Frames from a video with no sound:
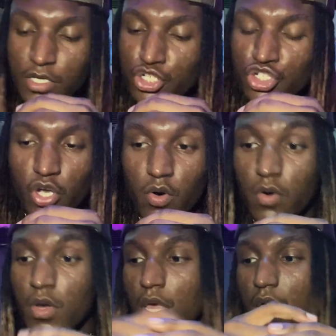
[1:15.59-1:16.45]

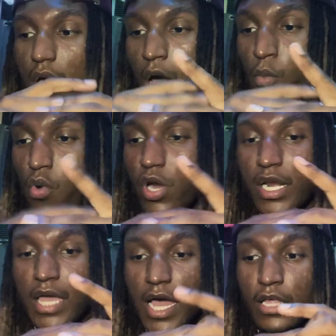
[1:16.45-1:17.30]
So I wanted
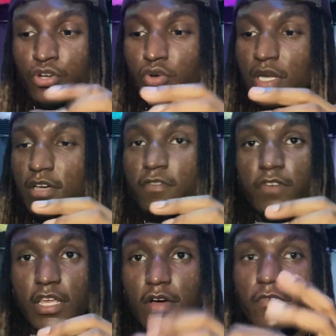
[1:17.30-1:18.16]
to kind of do a little
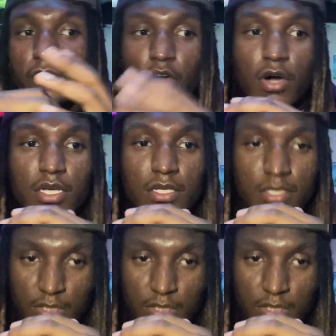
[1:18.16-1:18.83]
video for y'all to